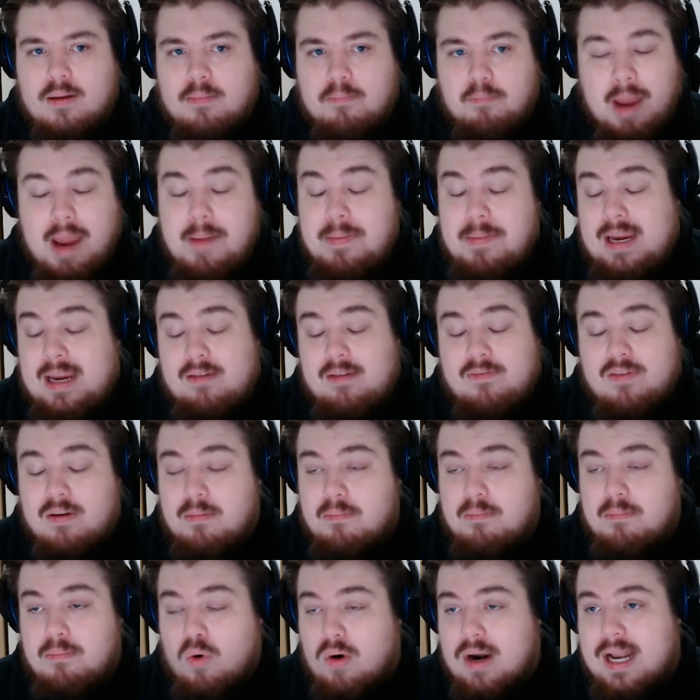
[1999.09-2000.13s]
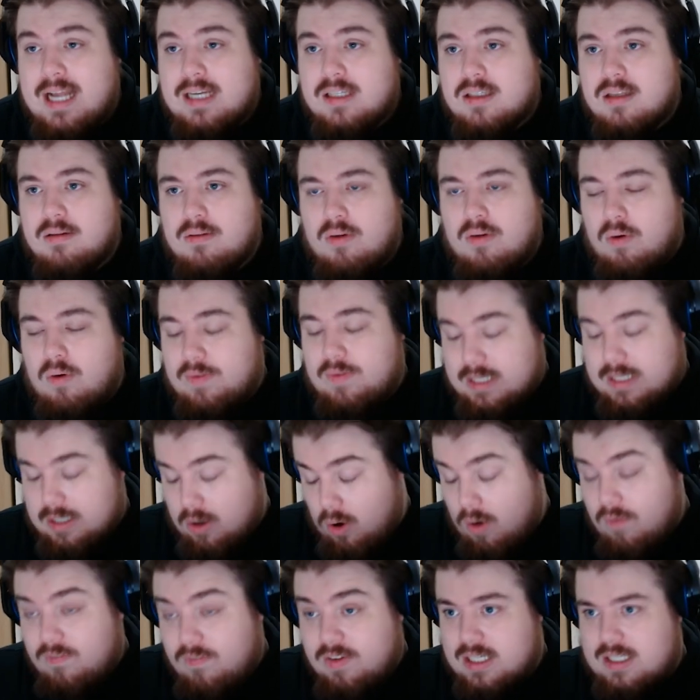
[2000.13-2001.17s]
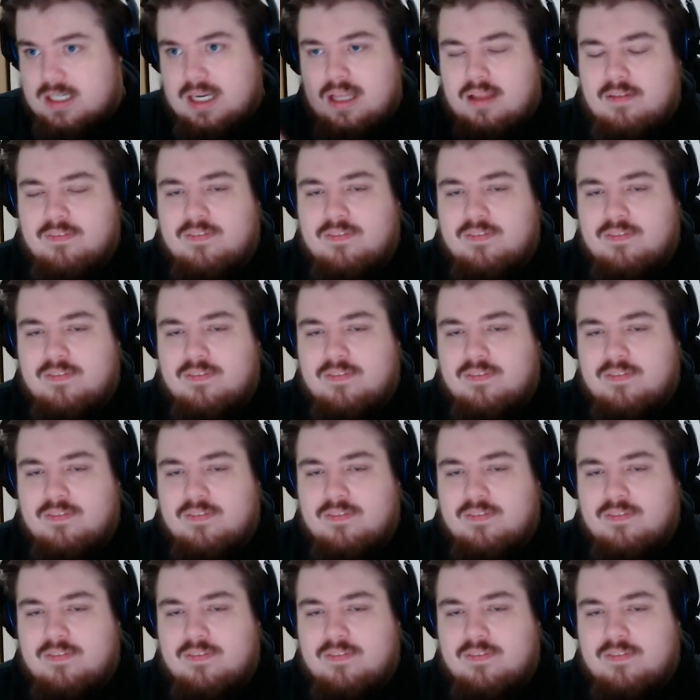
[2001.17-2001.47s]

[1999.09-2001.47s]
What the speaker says: maybe even more or less obviously